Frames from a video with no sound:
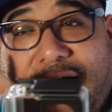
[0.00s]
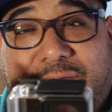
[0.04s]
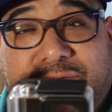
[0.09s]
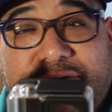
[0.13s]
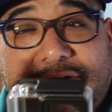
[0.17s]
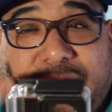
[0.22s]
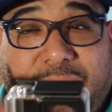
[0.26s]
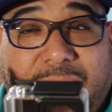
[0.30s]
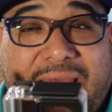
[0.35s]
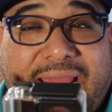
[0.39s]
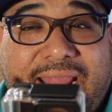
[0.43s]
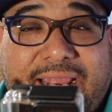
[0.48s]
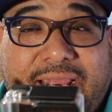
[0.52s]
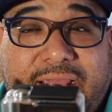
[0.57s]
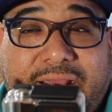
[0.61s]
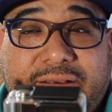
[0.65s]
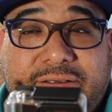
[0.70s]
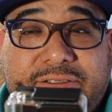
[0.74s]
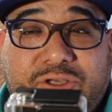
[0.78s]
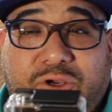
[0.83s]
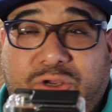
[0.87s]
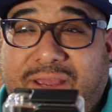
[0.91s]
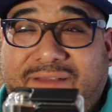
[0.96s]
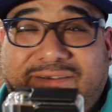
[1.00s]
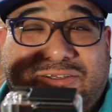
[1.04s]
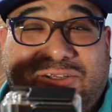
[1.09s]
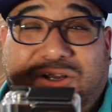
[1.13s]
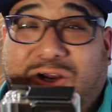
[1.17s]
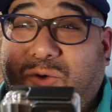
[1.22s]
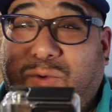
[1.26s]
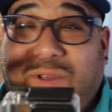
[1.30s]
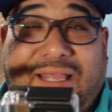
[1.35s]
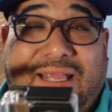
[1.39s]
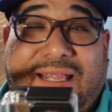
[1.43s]
covers the mic, so you have to
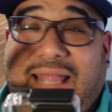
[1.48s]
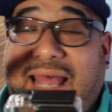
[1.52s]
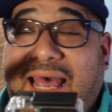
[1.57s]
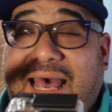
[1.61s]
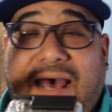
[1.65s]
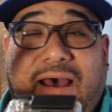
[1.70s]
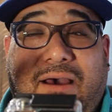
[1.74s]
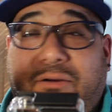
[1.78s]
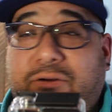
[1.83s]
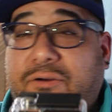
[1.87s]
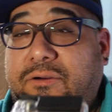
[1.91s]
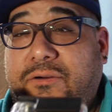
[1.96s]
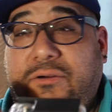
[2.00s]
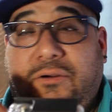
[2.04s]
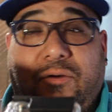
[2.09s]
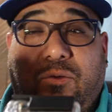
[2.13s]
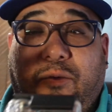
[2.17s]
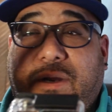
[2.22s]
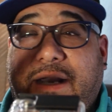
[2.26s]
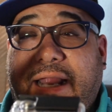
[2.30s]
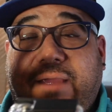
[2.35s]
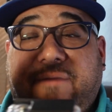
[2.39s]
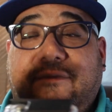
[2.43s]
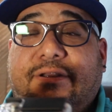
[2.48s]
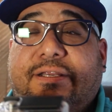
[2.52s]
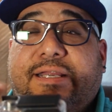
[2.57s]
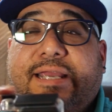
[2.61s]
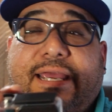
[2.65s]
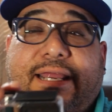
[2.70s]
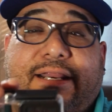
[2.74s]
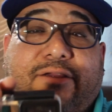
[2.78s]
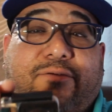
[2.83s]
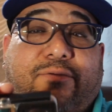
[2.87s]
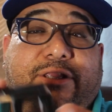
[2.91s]
talk really loud or whatever to
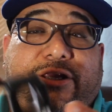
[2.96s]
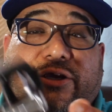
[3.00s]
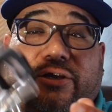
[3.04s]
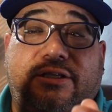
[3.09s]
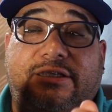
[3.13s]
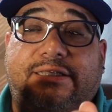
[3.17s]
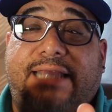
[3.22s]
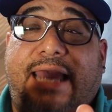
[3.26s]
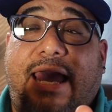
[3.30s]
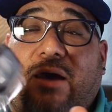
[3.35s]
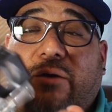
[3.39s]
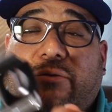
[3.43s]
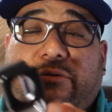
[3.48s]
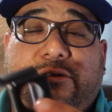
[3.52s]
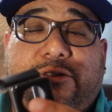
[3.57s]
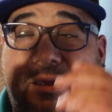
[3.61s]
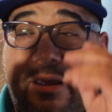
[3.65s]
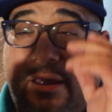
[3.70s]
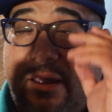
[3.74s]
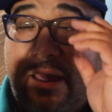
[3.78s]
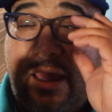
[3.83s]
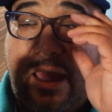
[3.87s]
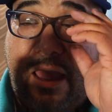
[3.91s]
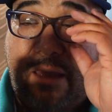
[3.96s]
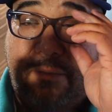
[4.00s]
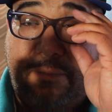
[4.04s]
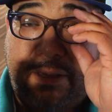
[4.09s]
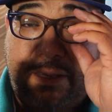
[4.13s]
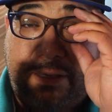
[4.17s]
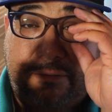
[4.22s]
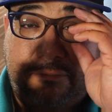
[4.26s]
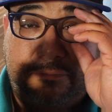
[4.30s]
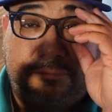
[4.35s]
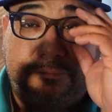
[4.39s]
get a really good sound. I
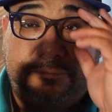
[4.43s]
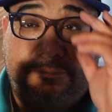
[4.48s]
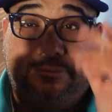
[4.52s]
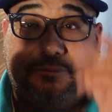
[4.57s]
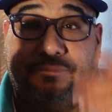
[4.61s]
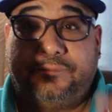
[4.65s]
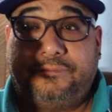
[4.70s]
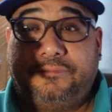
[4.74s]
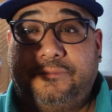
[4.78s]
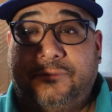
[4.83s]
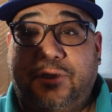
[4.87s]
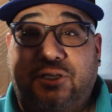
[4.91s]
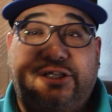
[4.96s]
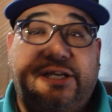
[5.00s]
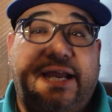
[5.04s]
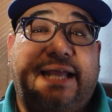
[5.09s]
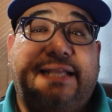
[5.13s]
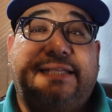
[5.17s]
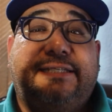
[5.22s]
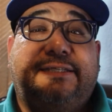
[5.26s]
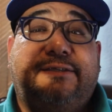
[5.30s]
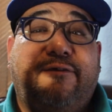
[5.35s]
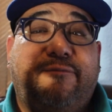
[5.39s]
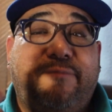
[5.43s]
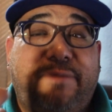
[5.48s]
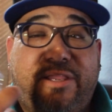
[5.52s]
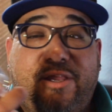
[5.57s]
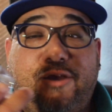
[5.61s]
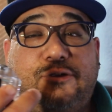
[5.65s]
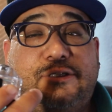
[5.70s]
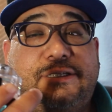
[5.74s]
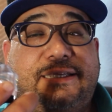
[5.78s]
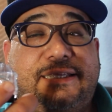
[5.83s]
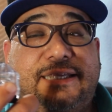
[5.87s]
mean, the chances of
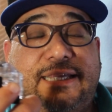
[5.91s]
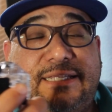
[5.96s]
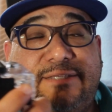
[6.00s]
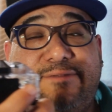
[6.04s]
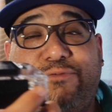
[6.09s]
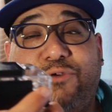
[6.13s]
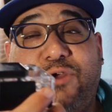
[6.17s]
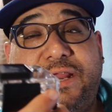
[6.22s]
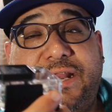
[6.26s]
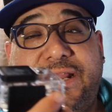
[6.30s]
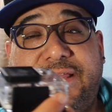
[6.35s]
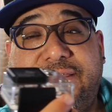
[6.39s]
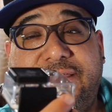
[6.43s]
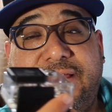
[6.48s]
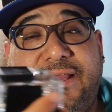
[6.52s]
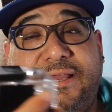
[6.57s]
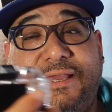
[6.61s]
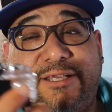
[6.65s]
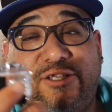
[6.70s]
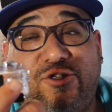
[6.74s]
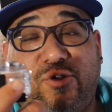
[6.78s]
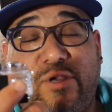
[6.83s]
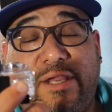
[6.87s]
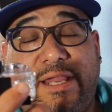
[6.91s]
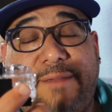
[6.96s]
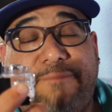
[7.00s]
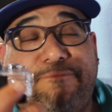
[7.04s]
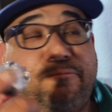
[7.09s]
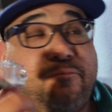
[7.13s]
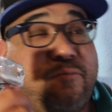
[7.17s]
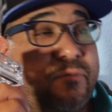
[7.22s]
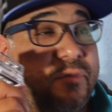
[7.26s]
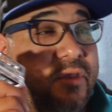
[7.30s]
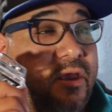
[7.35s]
me using this for anything
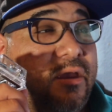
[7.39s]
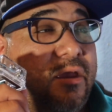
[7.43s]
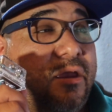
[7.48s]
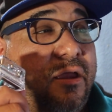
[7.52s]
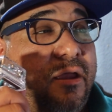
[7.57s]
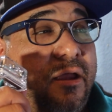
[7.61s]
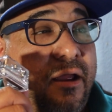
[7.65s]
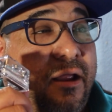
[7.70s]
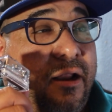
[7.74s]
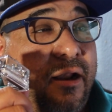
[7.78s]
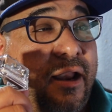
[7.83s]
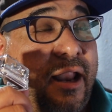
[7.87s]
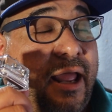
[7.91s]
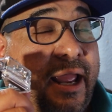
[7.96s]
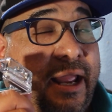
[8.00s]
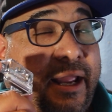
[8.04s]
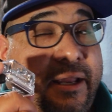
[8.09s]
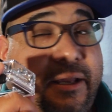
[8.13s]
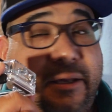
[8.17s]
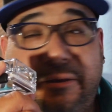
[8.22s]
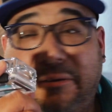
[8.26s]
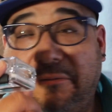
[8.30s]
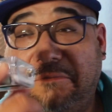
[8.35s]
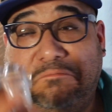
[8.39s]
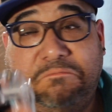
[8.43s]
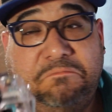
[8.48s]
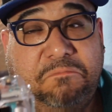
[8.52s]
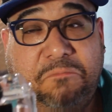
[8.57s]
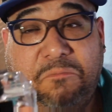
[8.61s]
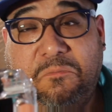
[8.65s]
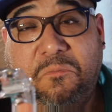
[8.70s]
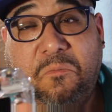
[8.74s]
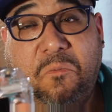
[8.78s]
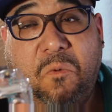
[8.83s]
extreme, like
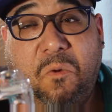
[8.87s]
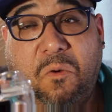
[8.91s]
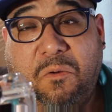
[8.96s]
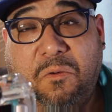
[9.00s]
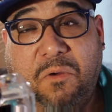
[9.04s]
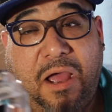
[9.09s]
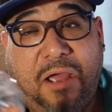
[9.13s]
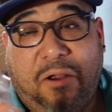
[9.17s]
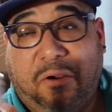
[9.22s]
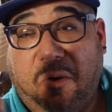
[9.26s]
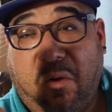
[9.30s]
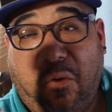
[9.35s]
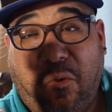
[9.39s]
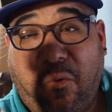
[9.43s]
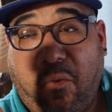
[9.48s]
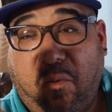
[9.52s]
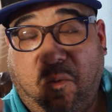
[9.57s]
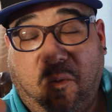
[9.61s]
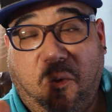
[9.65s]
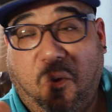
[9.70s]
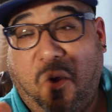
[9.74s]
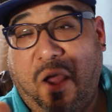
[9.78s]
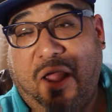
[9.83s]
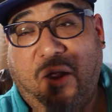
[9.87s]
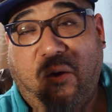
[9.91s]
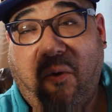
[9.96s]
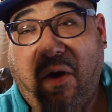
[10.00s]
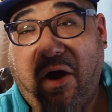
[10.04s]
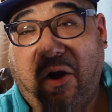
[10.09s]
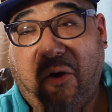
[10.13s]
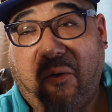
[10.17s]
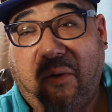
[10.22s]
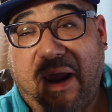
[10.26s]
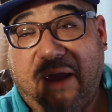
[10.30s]
I don't know,
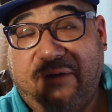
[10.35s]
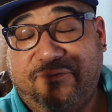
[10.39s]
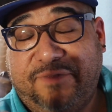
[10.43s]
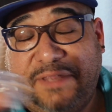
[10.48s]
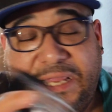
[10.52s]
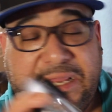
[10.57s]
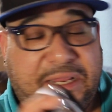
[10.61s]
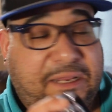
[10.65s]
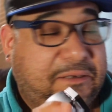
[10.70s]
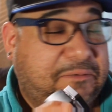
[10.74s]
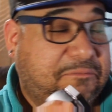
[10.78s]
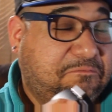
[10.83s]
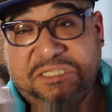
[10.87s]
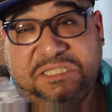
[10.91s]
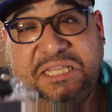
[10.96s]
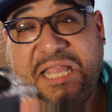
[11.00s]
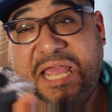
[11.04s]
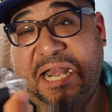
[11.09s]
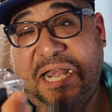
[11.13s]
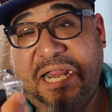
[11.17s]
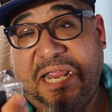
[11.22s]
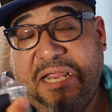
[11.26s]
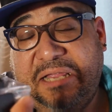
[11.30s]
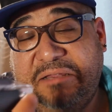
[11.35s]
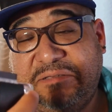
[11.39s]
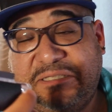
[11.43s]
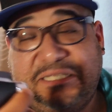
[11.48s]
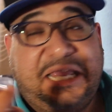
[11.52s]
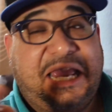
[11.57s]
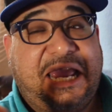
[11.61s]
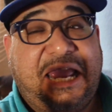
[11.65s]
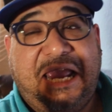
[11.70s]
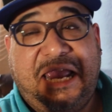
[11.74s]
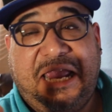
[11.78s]
whitewater rafting, sledding,
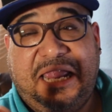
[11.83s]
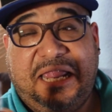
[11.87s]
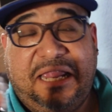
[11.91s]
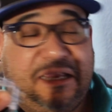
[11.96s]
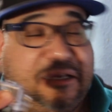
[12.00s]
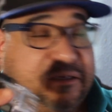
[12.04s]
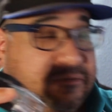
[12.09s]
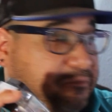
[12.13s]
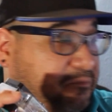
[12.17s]
skiing,